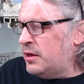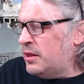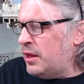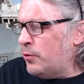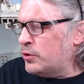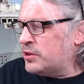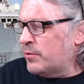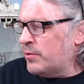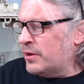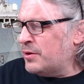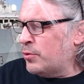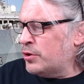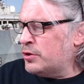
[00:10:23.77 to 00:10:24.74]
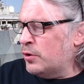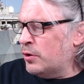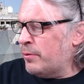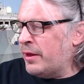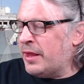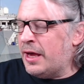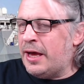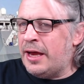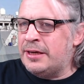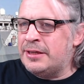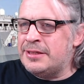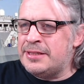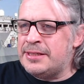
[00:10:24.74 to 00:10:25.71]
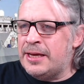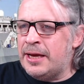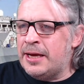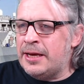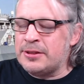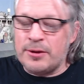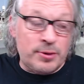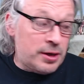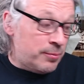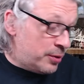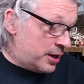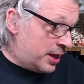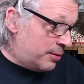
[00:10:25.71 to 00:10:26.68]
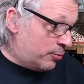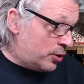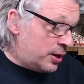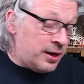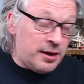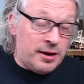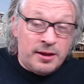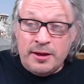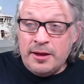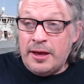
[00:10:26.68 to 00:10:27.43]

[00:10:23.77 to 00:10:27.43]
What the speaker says: There was someone I did want to talk about that, and so I'm going to bring him on in.